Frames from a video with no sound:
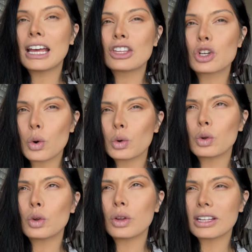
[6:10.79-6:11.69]

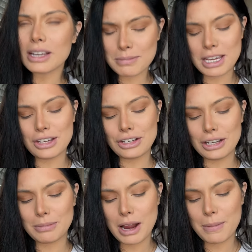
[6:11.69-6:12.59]
Total
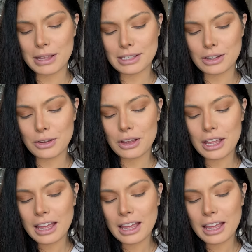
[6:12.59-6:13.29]
Temptation Brow Pencil.